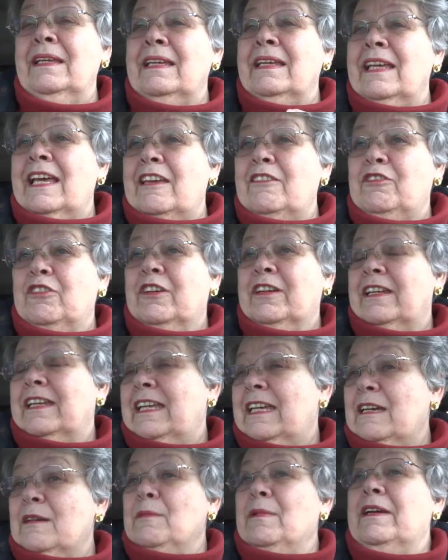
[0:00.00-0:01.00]
As you can
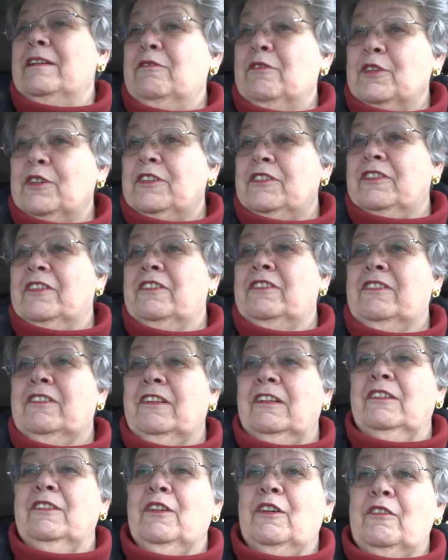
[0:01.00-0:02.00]
hear, my voice is
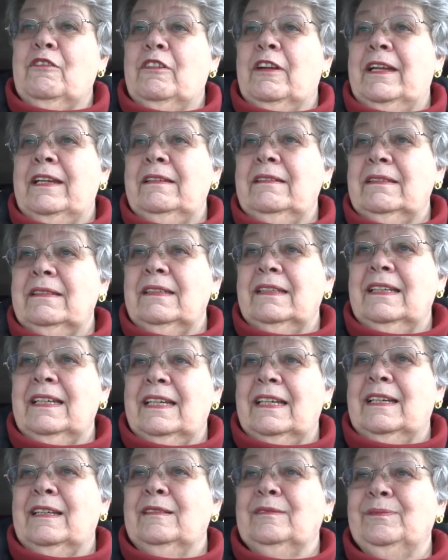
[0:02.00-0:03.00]
still not right.
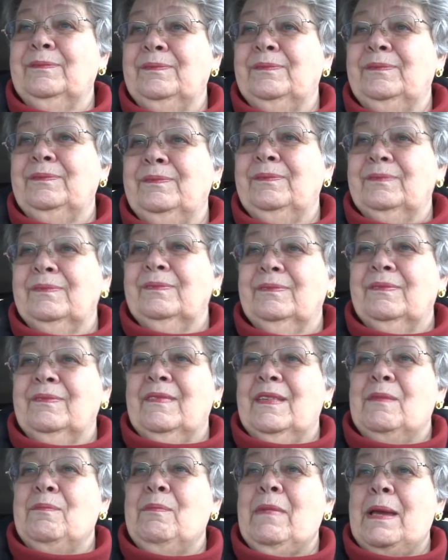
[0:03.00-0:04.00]
Um,
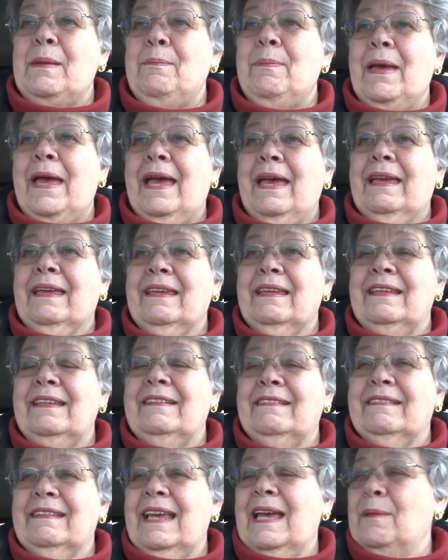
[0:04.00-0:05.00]
my back
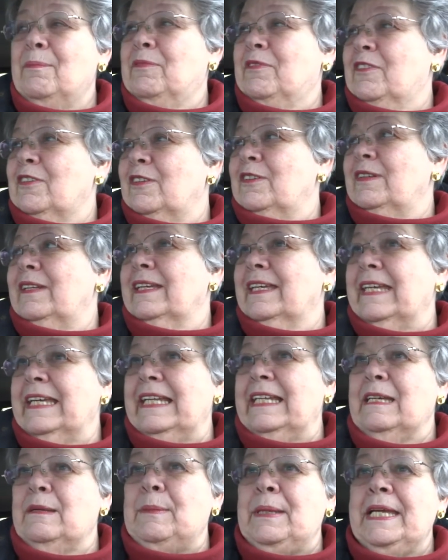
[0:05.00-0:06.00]
is absolutely
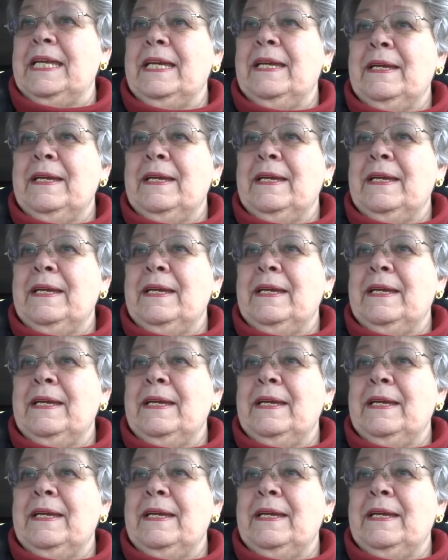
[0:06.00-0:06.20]
killing me.